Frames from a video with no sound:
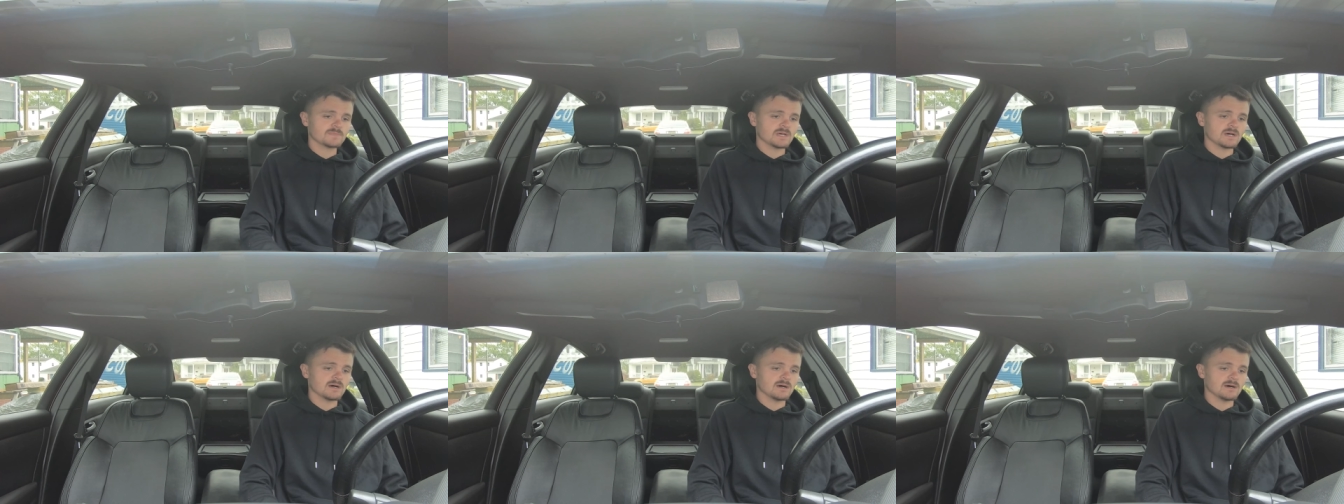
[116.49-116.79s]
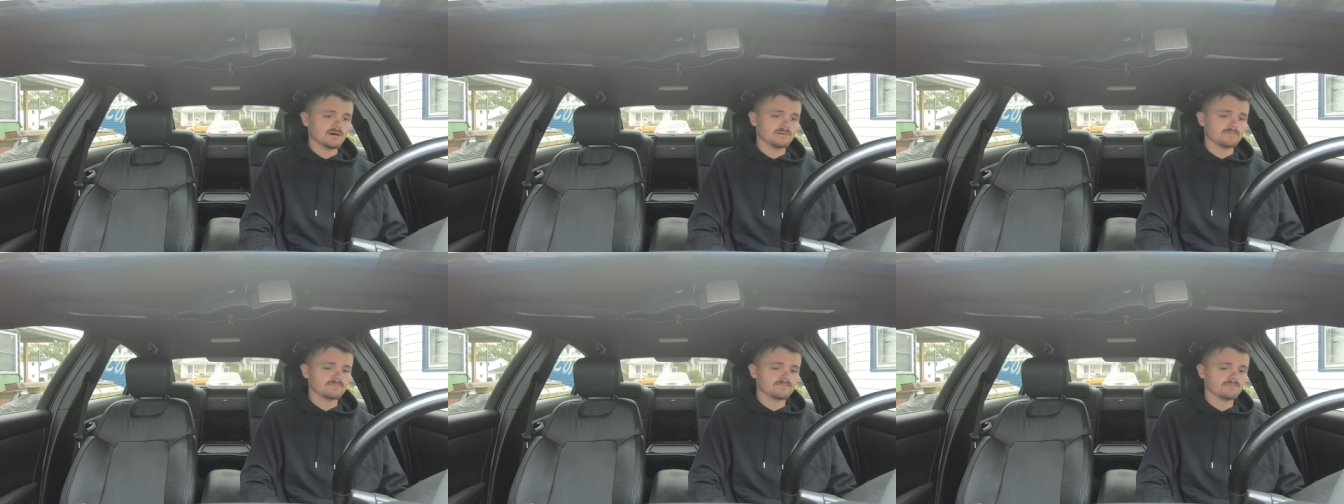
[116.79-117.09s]

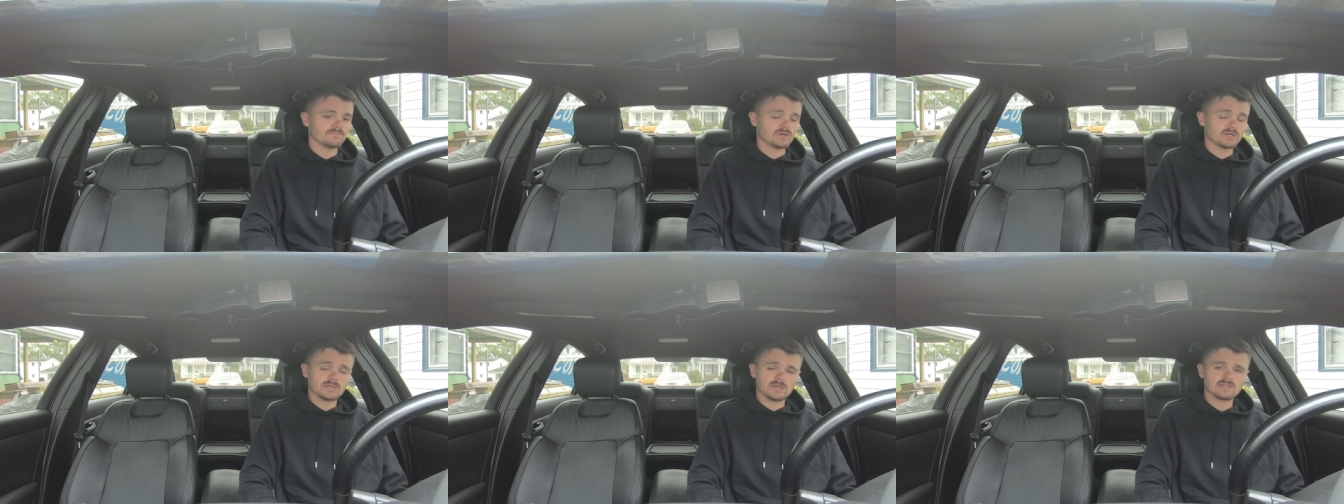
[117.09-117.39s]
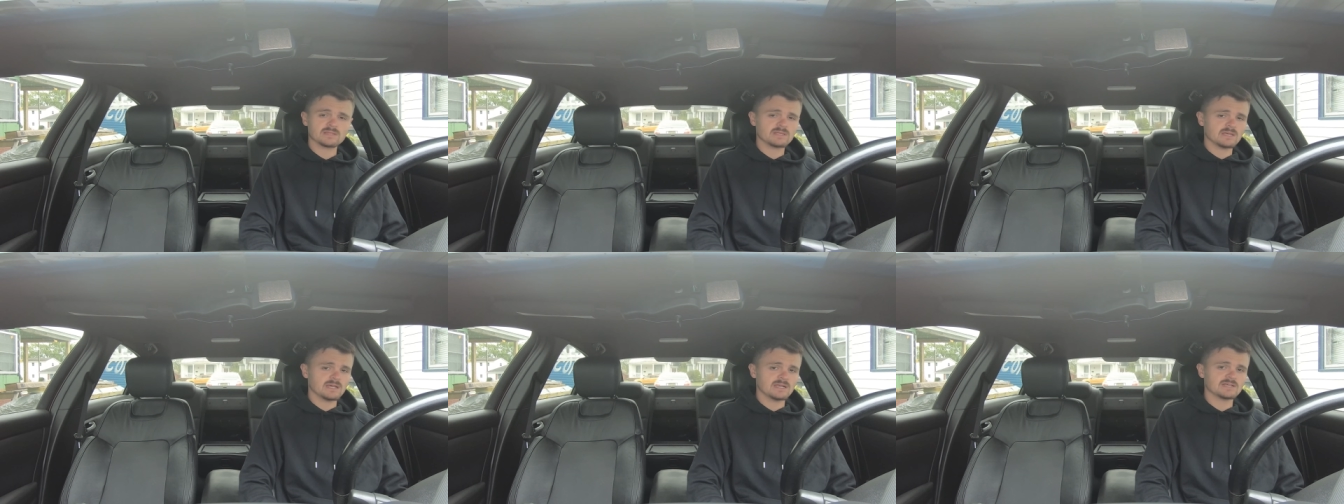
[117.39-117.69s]
But
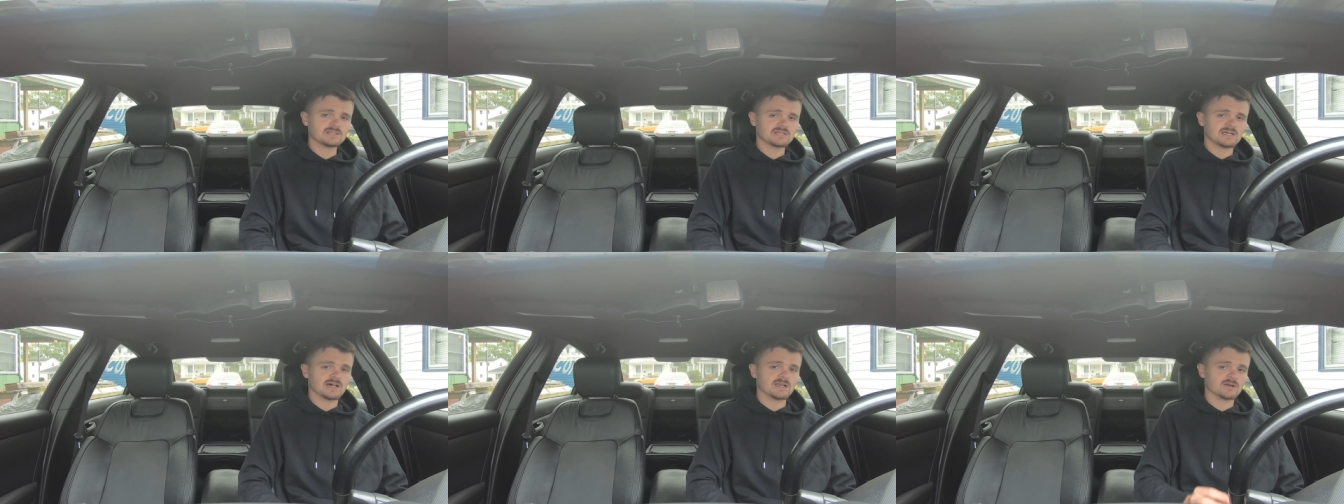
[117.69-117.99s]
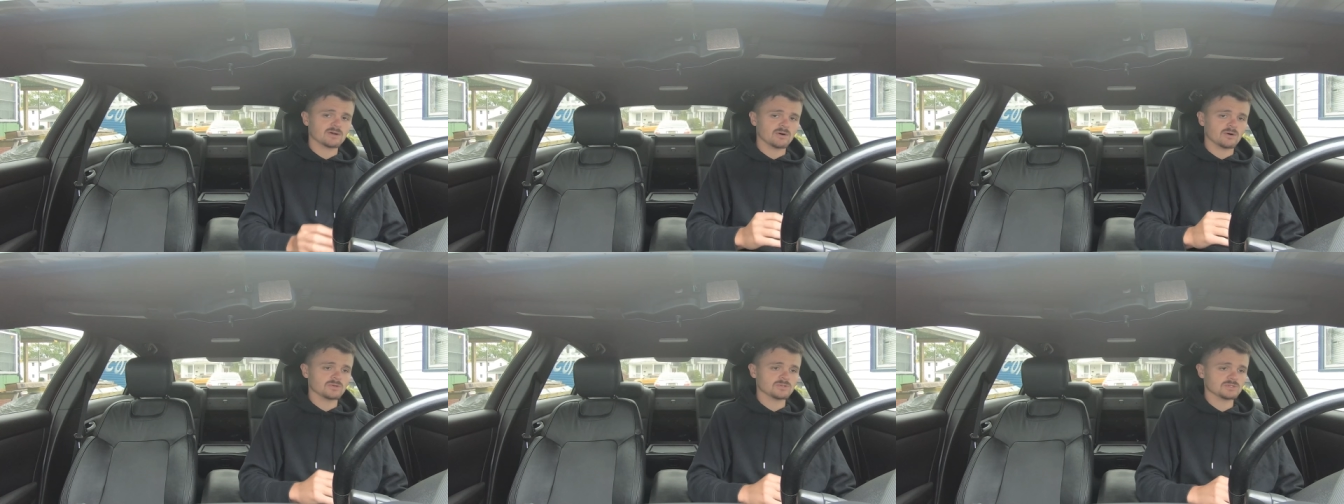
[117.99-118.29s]
it is kind
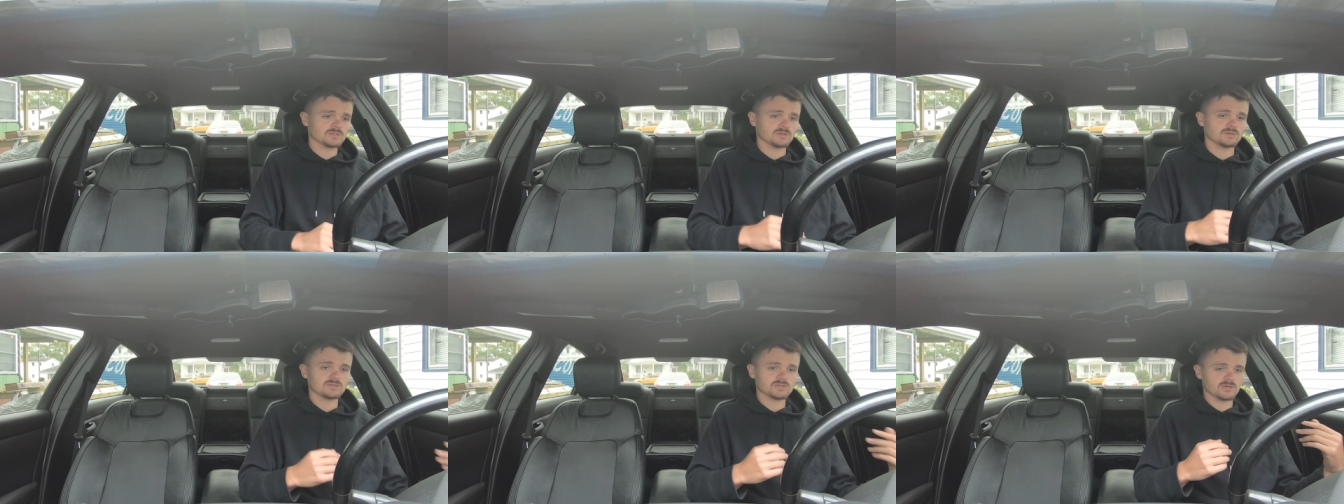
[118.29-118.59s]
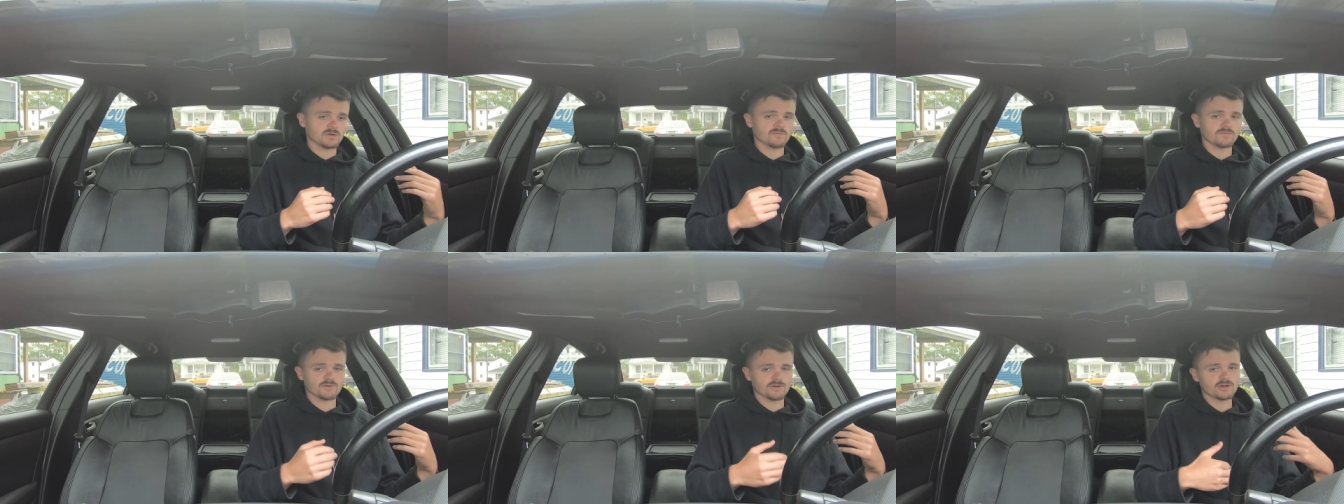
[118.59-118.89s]
of costly.
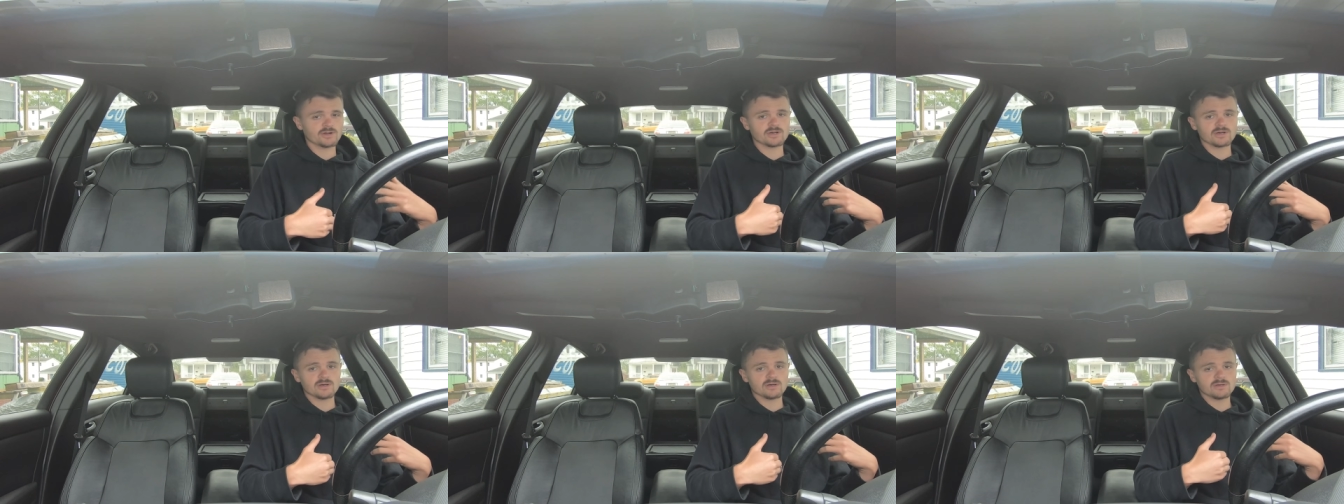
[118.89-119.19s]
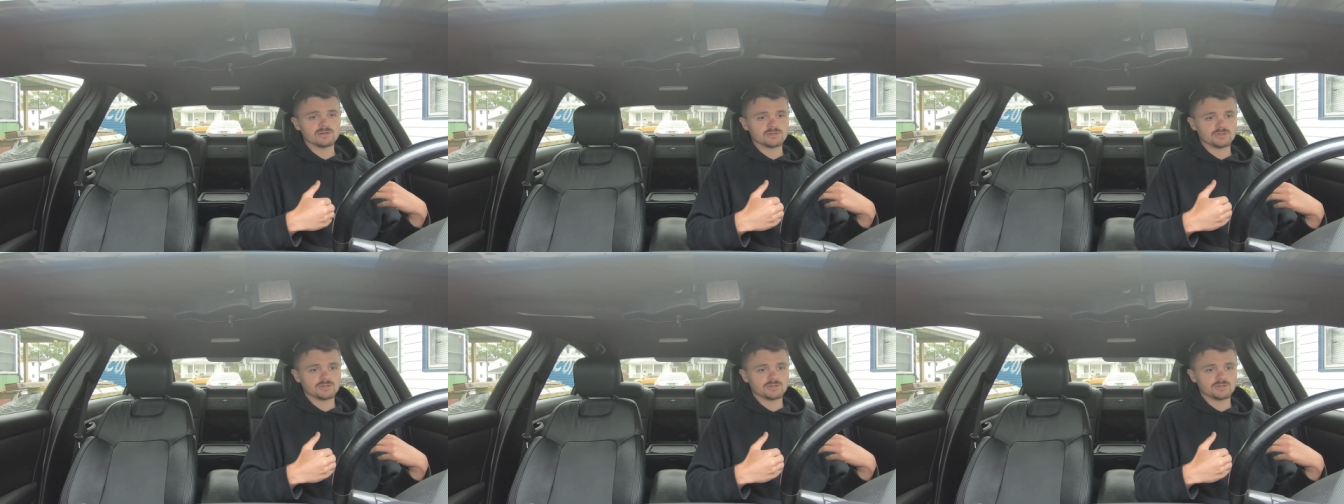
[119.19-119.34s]
So if you're gonna